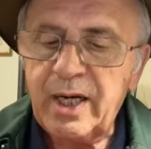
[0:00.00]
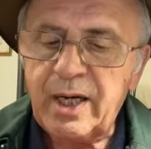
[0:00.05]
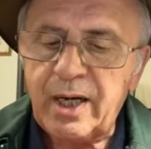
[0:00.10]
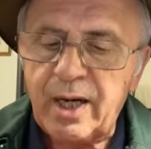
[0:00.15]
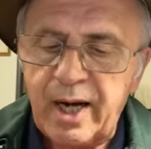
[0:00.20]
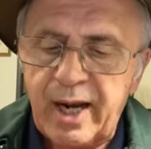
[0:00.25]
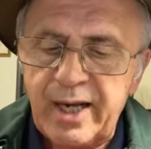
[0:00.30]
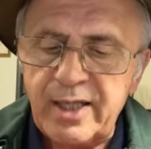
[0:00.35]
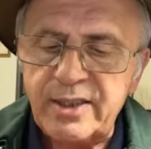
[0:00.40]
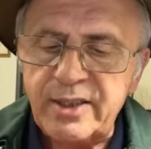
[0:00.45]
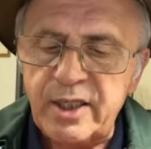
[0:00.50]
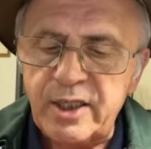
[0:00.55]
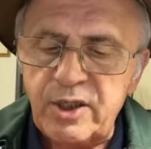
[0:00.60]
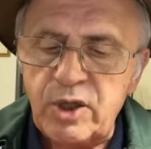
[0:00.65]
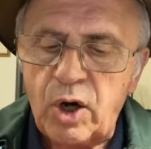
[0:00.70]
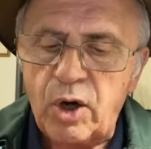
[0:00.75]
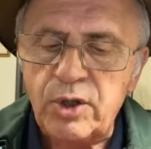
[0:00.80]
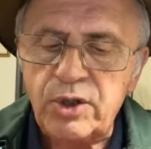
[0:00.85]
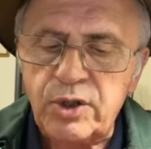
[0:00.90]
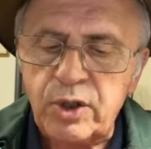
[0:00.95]
Clancy
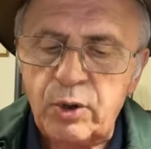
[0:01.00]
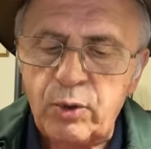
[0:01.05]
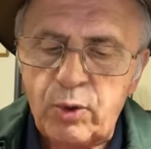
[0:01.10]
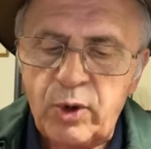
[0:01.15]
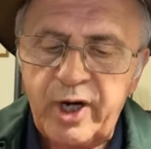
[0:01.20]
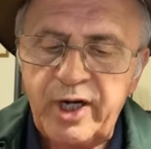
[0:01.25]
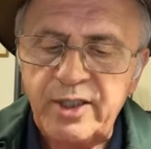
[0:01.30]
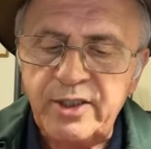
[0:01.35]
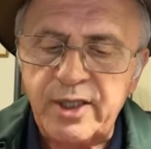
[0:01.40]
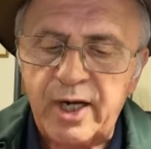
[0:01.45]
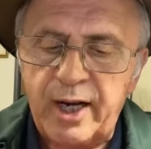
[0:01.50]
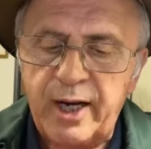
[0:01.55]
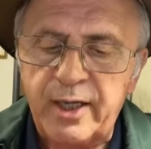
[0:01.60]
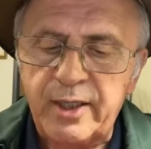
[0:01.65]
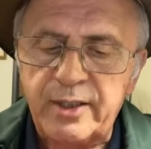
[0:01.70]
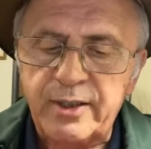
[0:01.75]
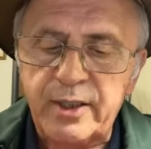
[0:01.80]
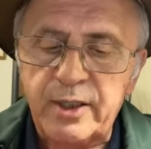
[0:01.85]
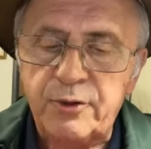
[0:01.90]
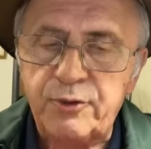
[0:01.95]
gone to
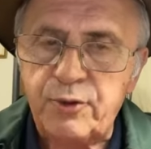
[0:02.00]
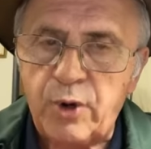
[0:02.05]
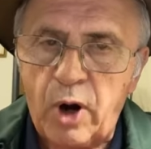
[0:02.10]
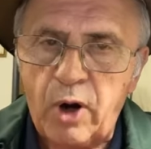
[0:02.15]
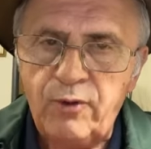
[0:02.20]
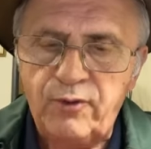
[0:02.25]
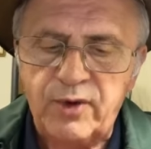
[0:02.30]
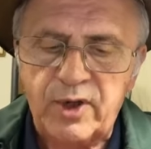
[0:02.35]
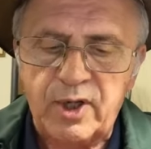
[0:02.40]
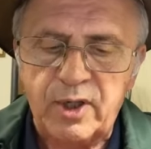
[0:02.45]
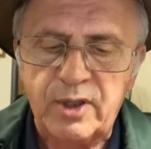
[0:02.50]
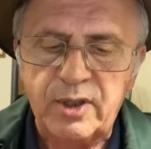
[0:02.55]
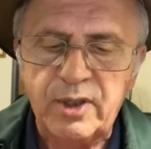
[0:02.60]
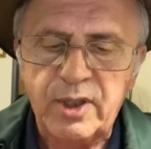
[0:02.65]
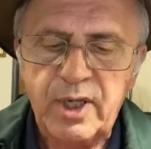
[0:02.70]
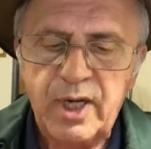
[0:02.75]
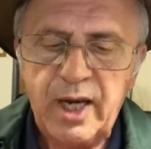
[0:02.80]
Queensland droving,